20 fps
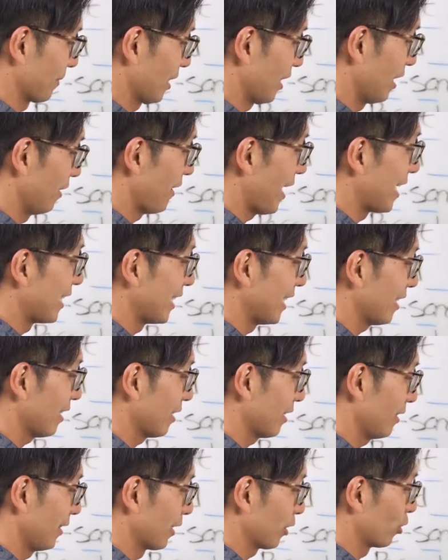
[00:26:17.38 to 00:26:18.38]
of any
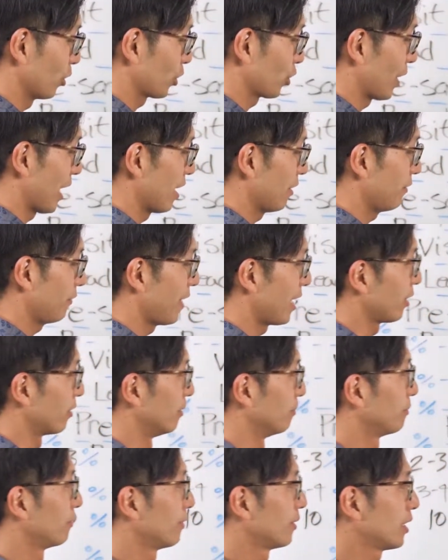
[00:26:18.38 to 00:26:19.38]
clinical trial
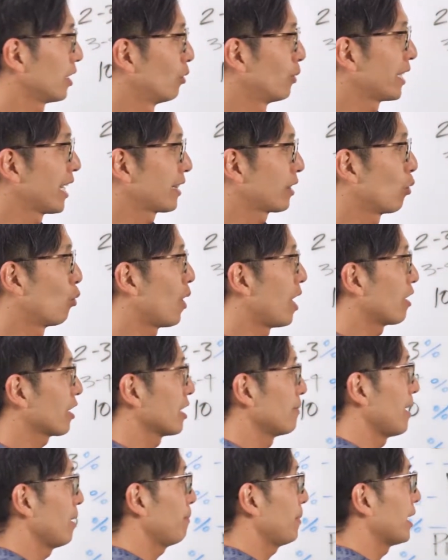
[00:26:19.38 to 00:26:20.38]
funnel. So we got the
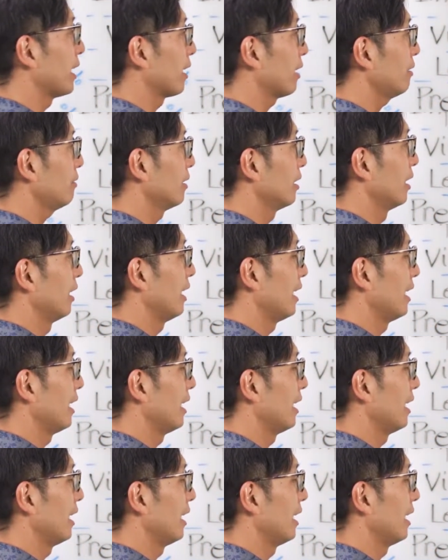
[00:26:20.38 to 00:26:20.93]
welcome up here.